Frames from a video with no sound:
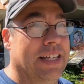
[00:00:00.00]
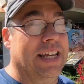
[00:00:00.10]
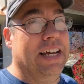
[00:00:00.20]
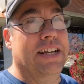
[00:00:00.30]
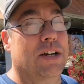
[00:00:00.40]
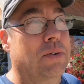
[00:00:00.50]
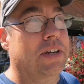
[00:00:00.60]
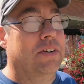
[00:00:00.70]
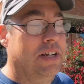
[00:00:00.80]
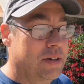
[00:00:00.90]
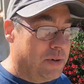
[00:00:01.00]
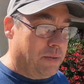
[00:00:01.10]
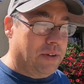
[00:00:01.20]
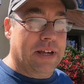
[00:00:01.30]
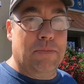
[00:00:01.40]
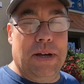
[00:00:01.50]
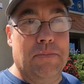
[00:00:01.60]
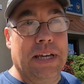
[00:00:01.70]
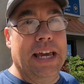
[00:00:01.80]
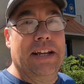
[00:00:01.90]
Yeah, they don't want to go anywhere where they
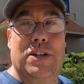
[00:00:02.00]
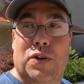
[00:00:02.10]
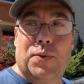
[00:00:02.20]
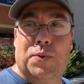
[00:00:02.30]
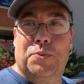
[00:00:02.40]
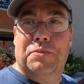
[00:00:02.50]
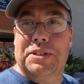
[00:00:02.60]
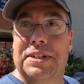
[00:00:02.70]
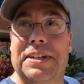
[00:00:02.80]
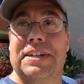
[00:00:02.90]
might be getting groomed.